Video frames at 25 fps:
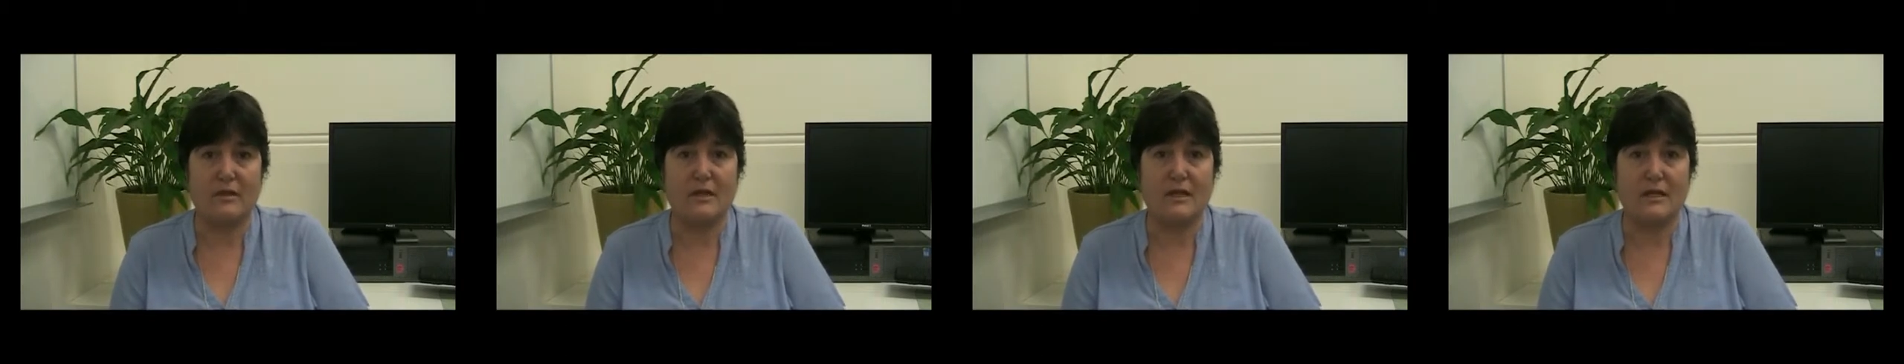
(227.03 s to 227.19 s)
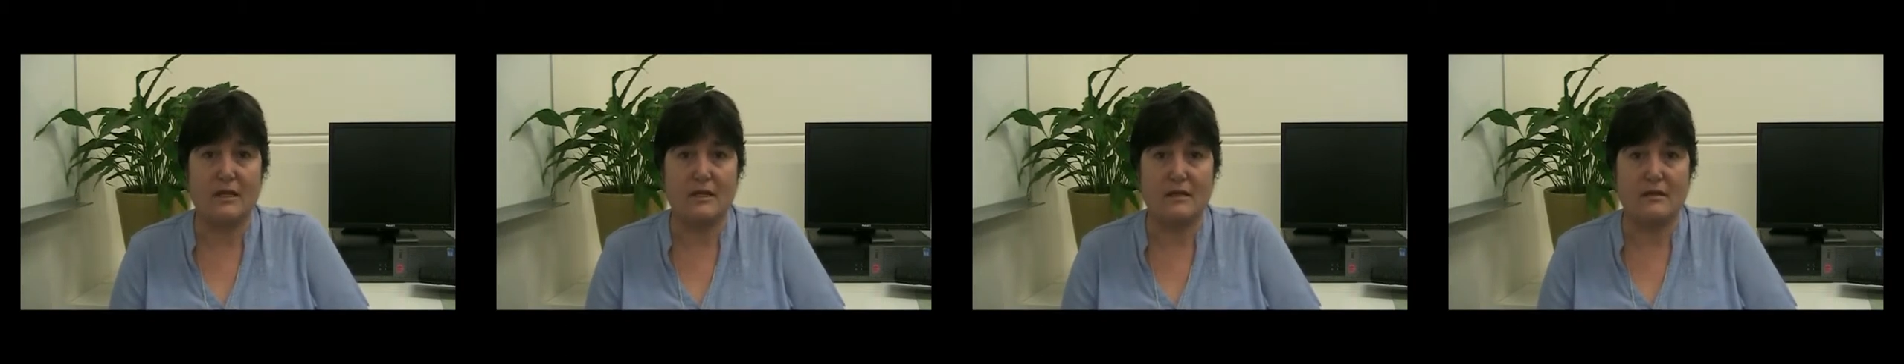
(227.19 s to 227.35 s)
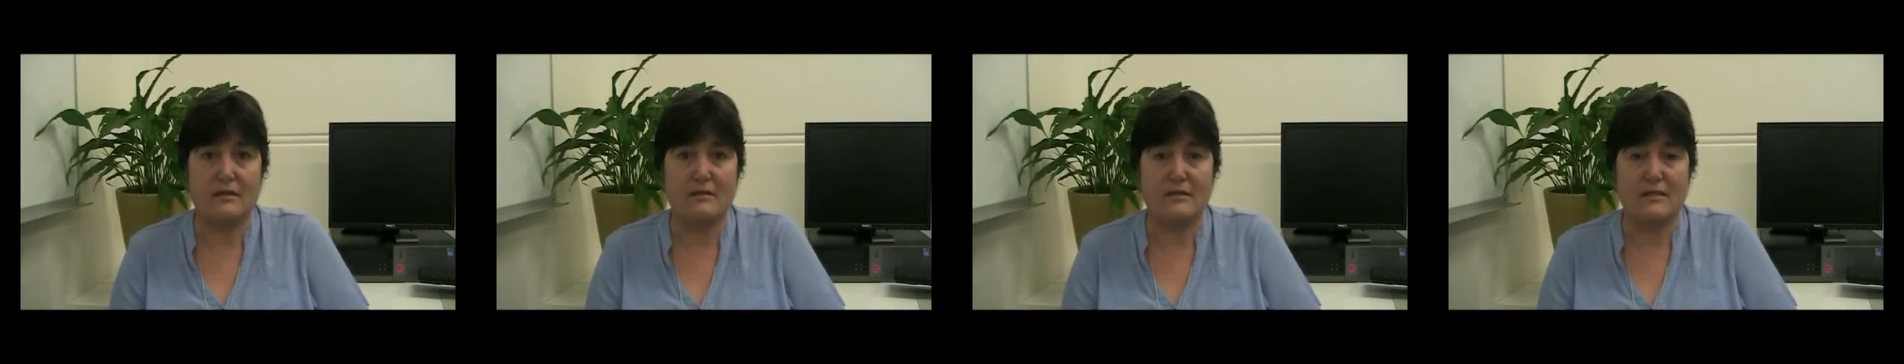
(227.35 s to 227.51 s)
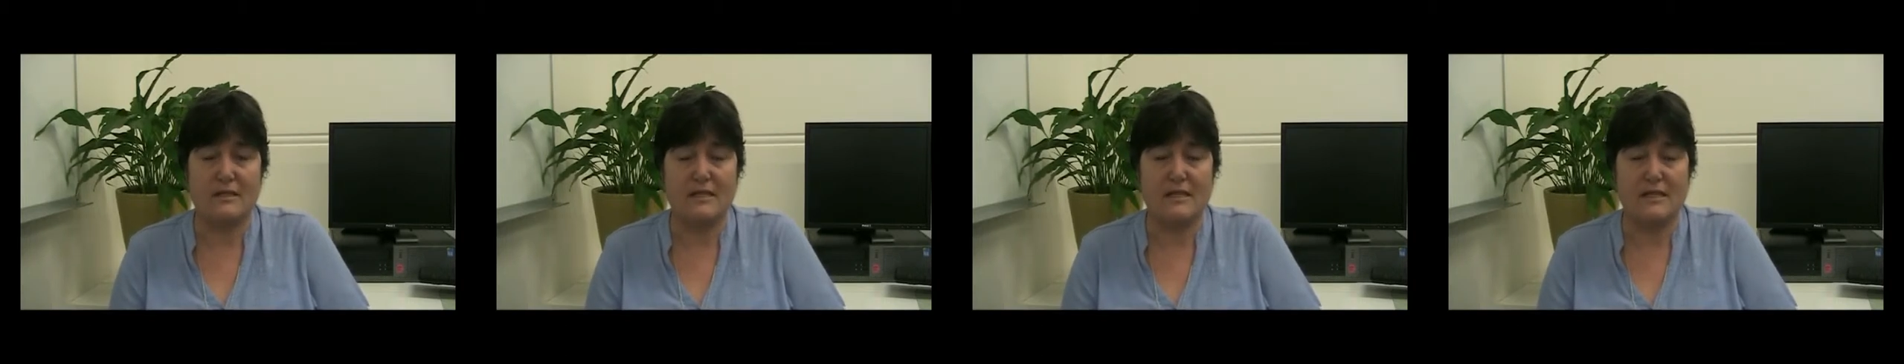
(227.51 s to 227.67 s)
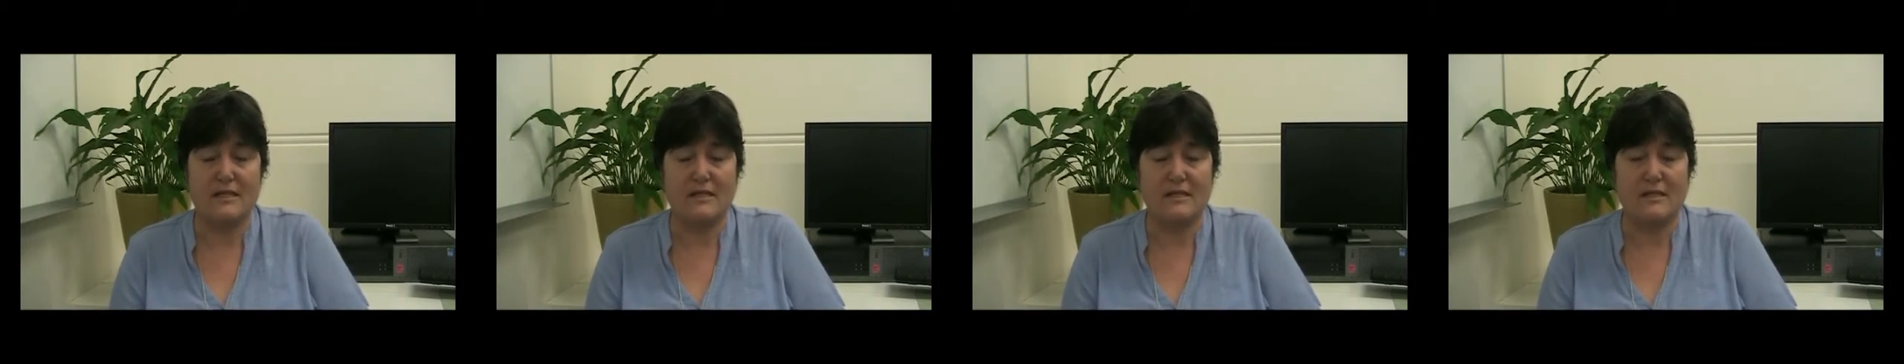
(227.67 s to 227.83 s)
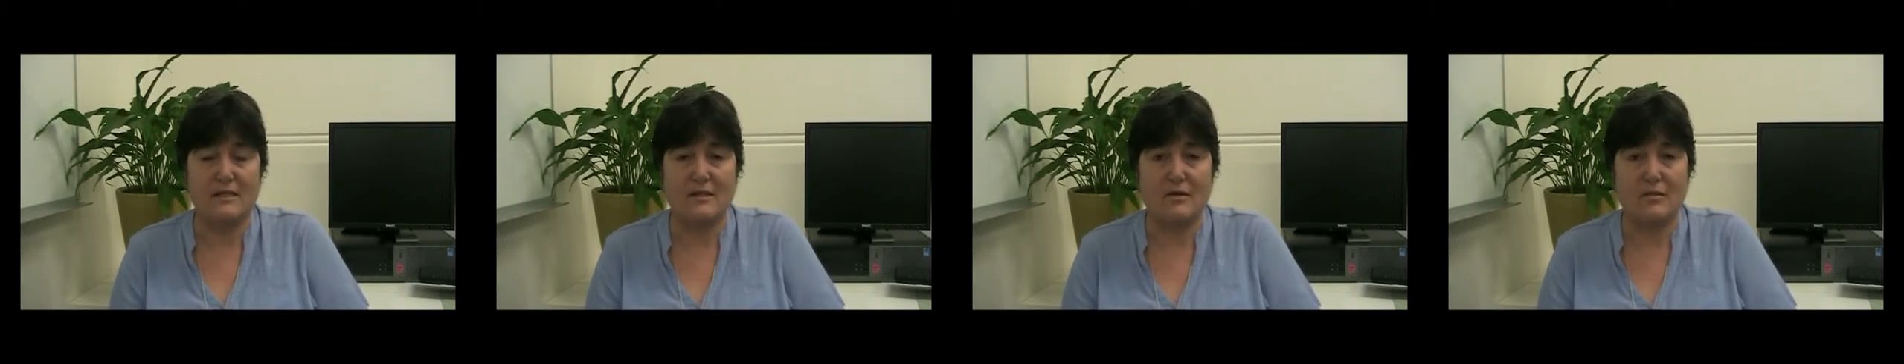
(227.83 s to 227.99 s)
the
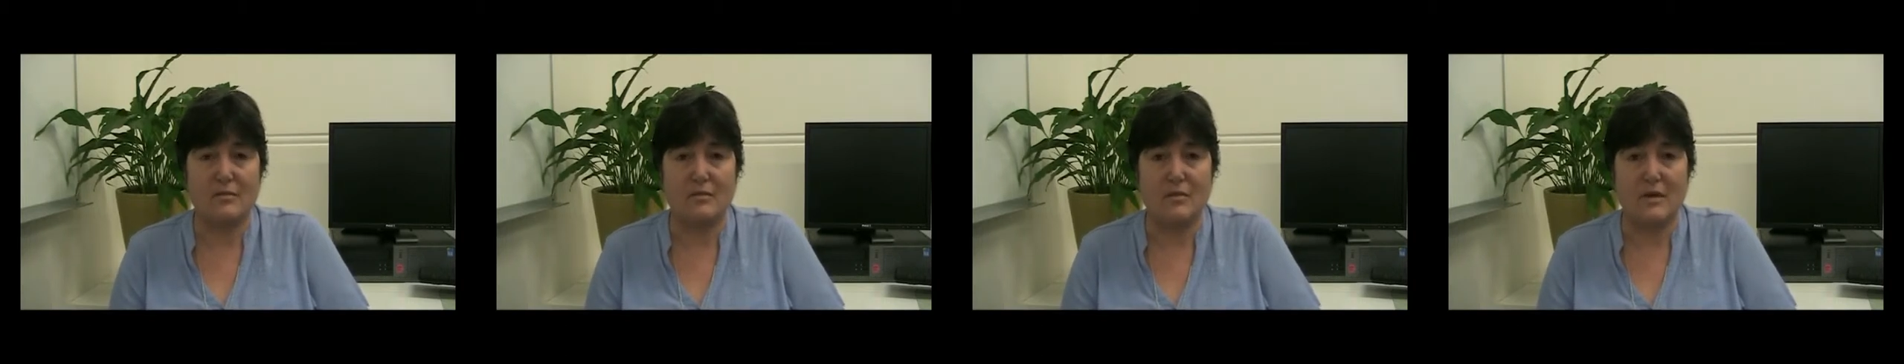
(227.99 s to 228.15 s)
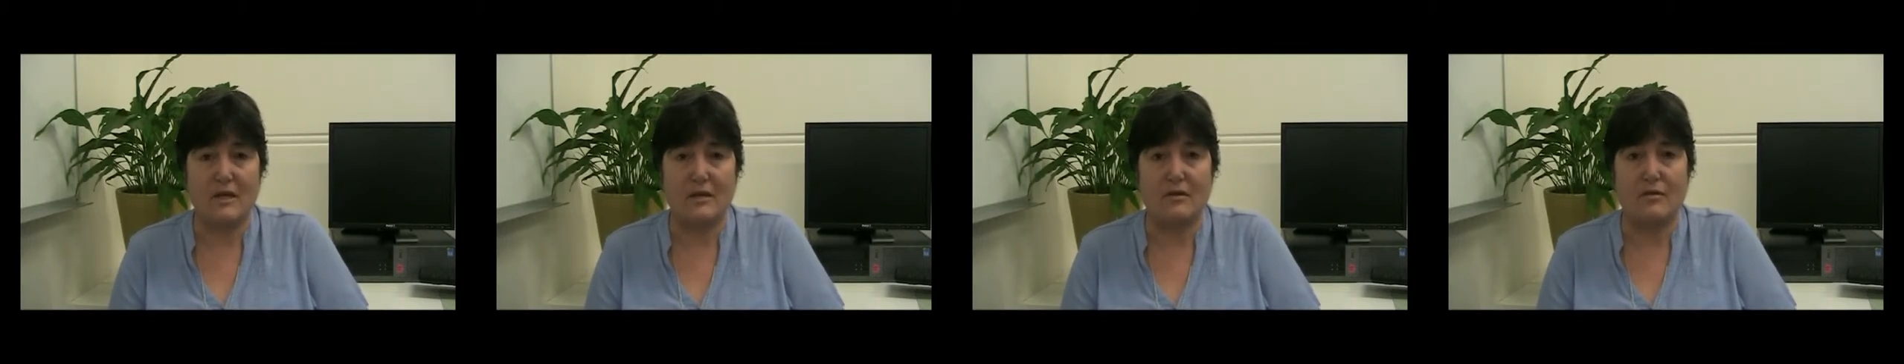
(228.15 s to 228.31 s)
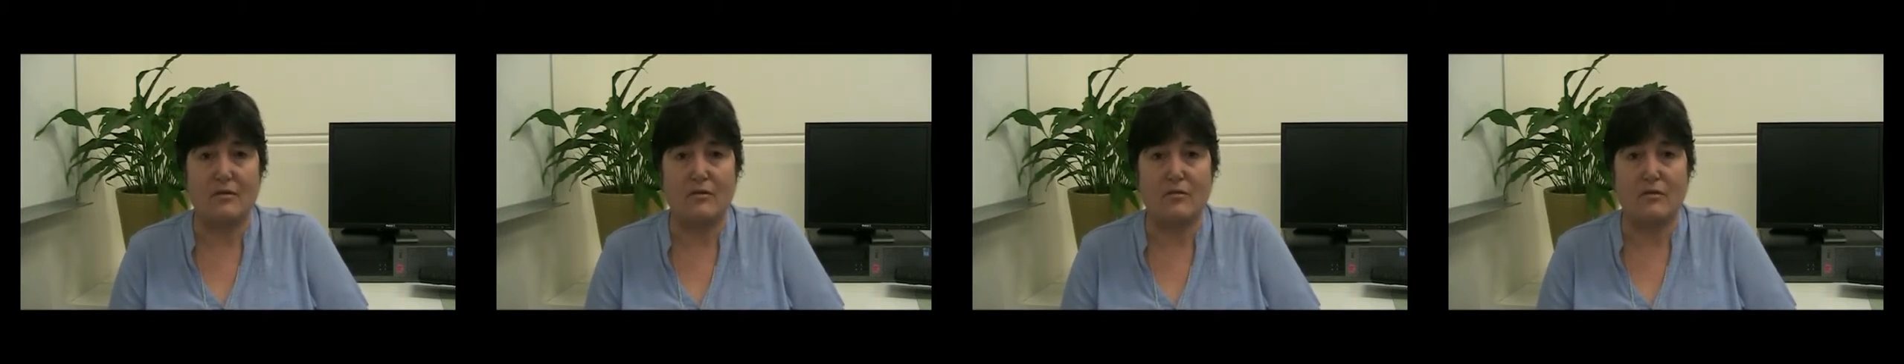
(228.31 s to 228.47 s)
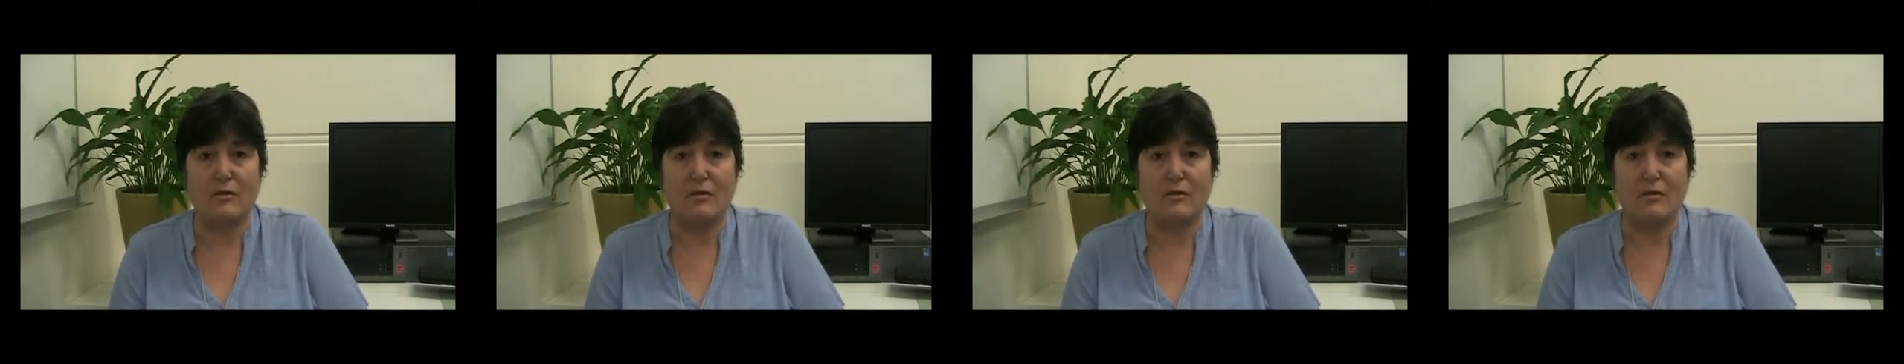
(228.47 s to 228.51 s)
system and